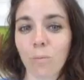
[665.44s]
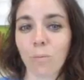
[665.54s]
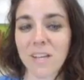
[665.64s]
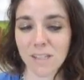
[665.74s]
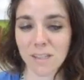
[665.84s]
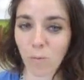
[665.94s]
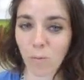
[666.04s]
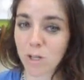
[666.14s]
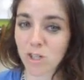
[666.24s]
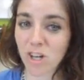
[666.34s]
basically,
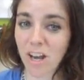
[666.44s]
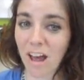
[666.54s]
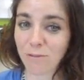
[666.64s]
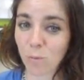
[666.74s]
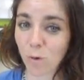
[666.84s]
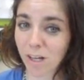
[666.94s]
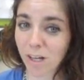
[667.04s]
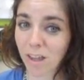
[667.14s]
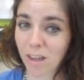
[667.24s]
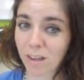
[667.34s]
women shouldn't have to work
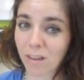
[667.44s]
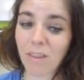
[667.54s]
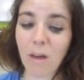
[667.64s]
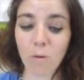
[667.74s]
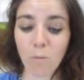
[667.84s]
and they,